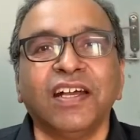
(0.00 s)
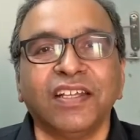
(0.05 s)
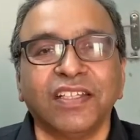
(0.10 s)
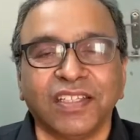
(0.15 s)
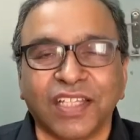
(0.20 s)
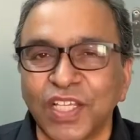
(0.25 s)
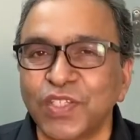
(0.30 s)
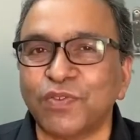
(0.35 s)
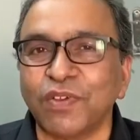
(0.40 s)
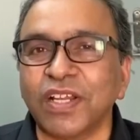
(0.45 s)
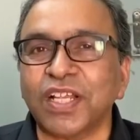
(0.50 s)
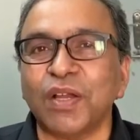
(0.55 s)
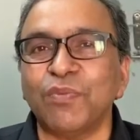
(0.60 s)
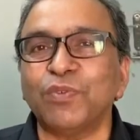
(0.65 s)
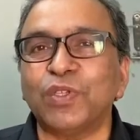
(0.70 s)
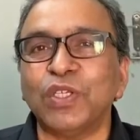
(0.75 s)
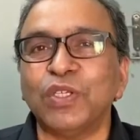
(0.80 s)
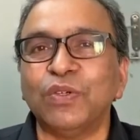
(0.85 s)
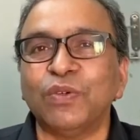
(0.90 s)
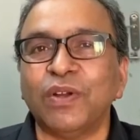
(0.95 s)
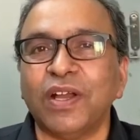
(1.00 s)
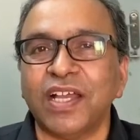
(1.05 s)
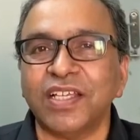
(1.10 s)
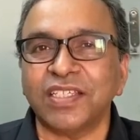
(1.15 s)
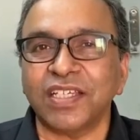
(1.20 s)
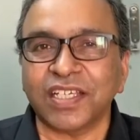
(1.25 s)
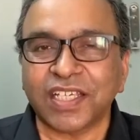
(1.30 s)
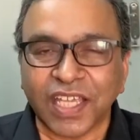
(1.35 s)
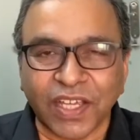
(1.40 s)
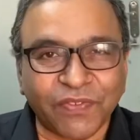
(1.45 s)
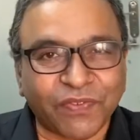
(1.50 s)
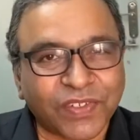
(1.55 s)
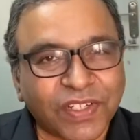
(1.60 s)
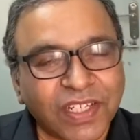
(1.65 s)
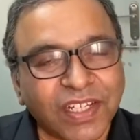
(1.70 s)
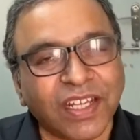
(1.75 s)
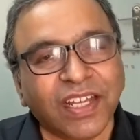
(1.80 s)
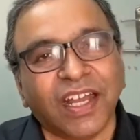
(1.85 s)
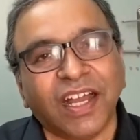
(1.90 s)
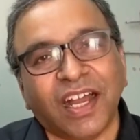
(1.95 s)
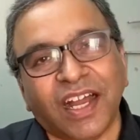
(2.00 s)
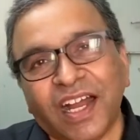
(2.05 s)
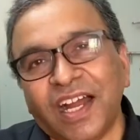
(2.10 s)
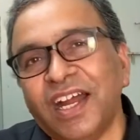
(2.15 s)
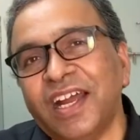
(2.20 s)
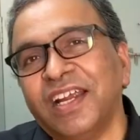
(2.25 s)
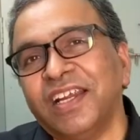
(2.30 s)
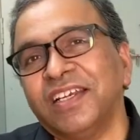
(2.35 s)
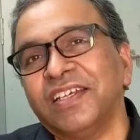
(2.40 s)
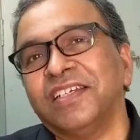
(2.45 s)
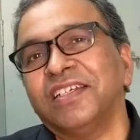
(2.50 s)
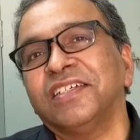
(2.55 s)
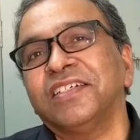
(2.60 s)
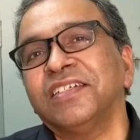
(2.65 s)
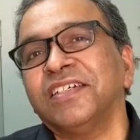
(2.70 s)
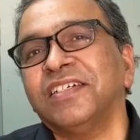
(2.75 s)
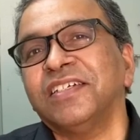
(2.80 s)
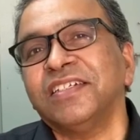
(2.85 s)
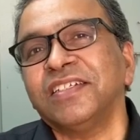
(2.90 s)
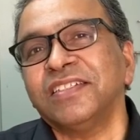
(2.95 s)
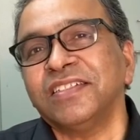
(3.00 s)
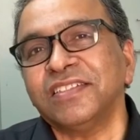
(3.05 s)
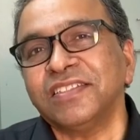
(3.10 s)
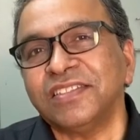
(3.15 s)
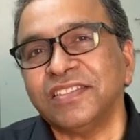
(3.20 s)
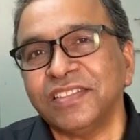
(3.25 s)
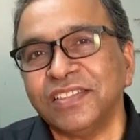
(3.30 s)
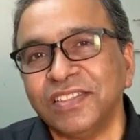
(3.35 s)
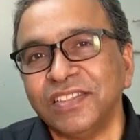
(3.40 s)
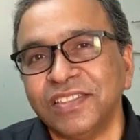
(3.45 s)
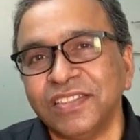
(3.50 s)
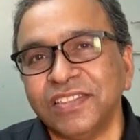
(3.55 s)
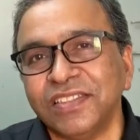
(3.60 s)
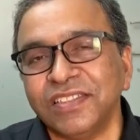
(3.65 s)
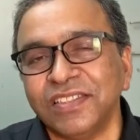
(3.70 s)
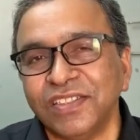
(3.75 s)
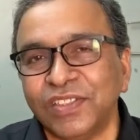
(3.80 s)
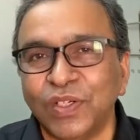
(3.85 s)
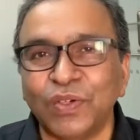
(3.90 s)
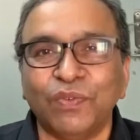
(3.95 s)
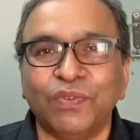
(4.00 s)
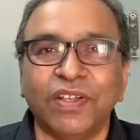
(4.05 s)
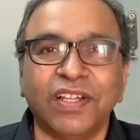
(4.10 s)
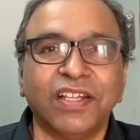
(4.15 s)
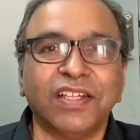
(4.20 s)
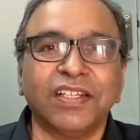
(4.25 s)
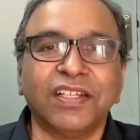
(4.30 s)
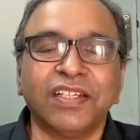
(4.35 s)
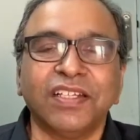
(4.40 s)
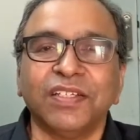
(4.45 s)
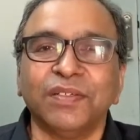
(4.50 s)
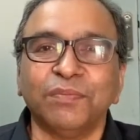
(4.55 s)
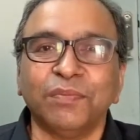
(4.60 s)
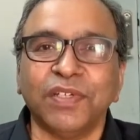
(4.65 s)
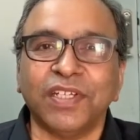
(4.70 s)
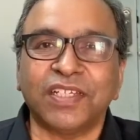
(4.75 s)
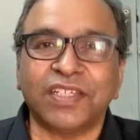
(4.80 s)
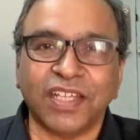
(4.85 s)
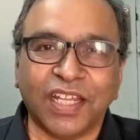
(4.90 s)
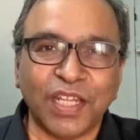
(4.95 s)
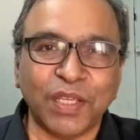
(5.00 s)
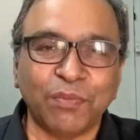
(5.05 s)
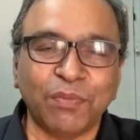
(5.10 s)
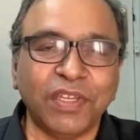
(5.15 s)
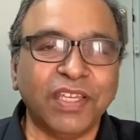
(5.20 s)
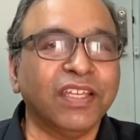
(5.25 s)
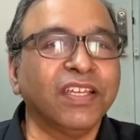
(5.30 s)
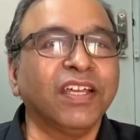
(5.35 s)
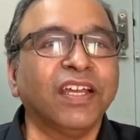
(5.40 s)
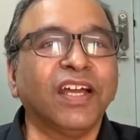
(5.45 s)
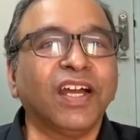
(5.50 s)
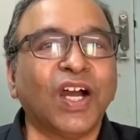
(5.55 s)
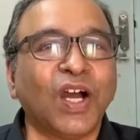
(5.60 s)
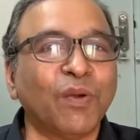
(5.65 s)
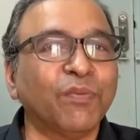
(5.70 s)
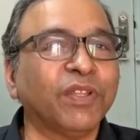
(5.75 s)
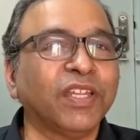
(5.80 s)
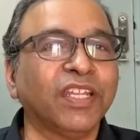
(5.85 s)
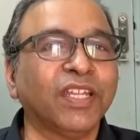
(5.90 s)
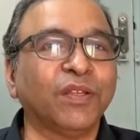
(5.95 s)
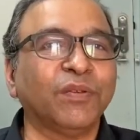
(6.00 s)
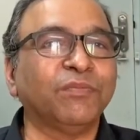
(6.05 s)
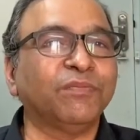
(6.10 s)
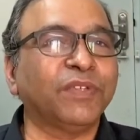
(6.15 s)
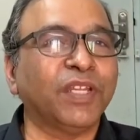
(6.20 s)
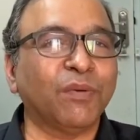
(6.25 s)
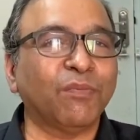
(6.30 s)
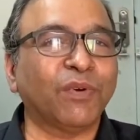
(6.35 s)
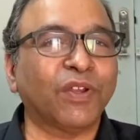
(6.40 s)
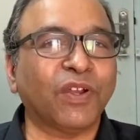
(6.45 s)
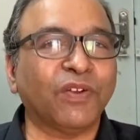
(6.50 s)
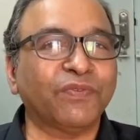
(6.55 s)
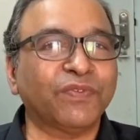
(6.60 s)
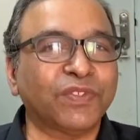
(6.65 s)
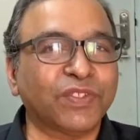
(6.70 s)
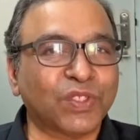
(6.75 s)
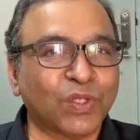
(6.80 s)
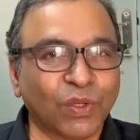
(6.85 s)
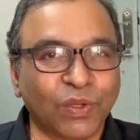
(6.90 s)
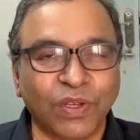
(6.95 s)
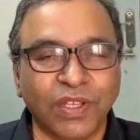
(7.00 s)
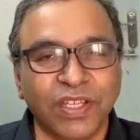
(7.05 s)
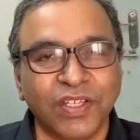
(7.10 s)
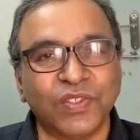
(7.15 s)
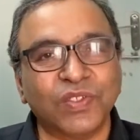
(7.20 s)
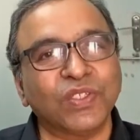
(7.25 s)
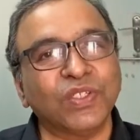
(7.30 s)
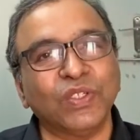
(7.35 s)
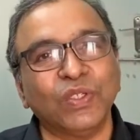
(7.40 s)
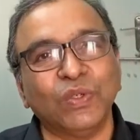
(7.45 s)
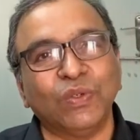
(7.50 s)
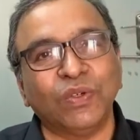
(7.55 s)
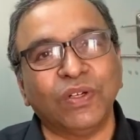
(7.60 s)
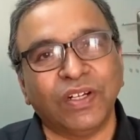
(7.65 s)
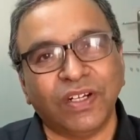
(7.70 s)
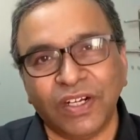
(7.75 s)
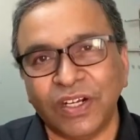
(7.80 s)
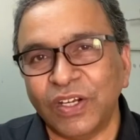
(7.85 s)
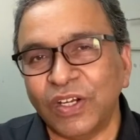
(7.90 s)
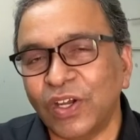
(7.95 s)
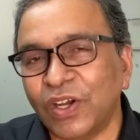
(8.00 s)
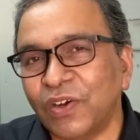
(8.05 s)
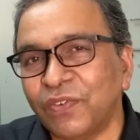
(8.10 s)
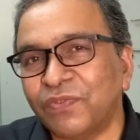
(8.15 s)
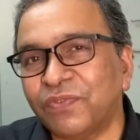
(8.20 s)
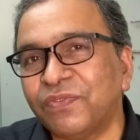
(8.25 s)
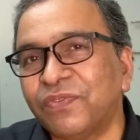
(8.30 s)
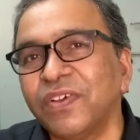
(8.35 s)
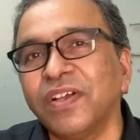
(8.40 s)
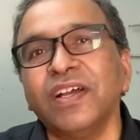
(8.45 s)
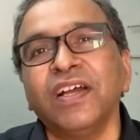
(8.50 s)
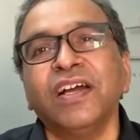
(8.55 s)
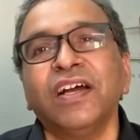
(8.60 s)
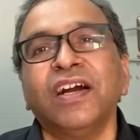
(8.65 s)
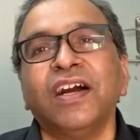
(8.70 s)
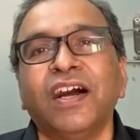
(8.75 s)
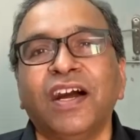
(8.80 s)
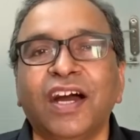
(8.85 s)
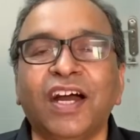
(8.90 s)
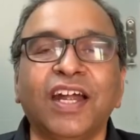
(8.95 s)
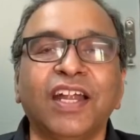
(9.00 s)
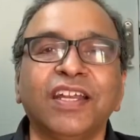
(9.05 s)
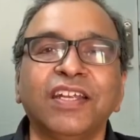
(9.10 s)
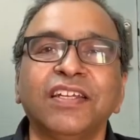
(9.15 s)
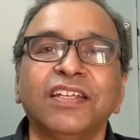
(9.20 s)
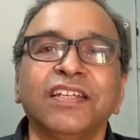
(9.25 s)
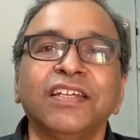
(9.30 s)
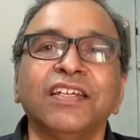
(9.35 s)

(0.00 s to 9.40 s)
This will come to you as a gift and you will be telling me how many number of stories you heard of and